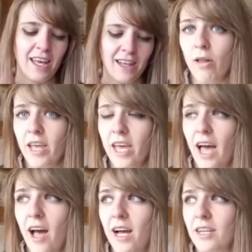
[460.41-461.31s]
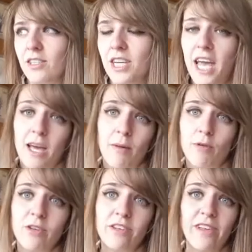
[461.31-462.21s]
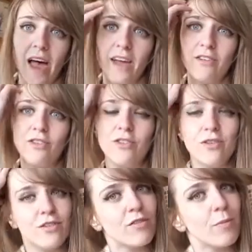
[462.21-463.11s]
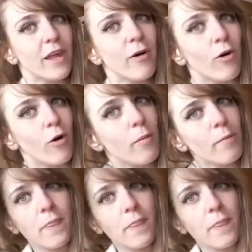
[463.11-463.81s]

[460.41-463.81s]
Molly and Gabe decide to split up.